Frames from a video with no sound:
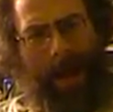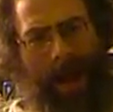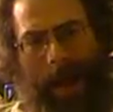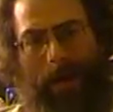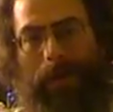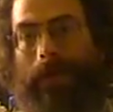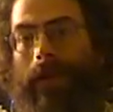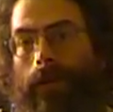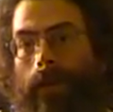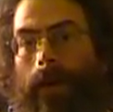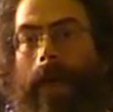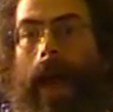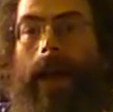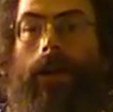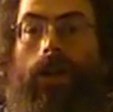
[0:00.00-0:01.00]
I don't see where
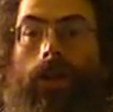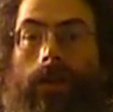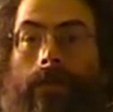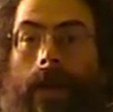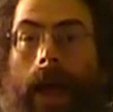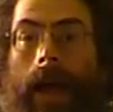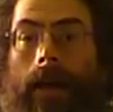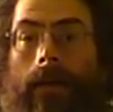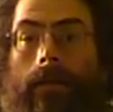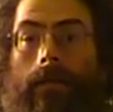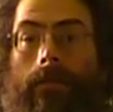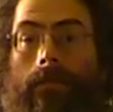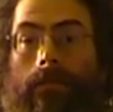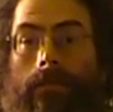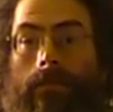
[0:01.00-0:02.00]
that should matter,
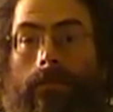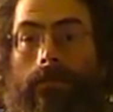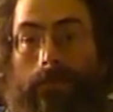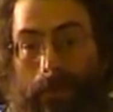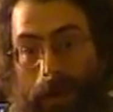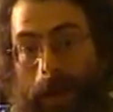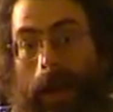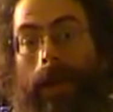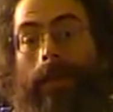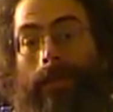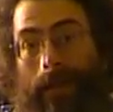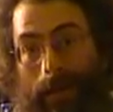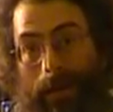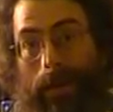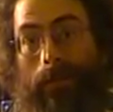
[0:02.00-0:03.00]
but I can
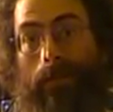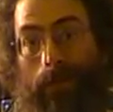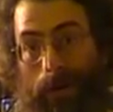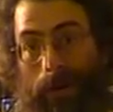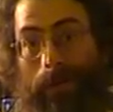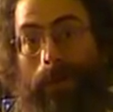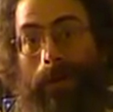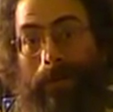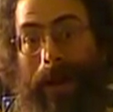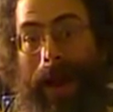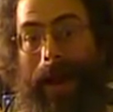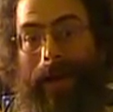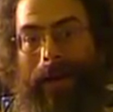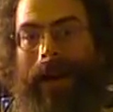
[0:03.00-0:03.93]
tell you the board would matter.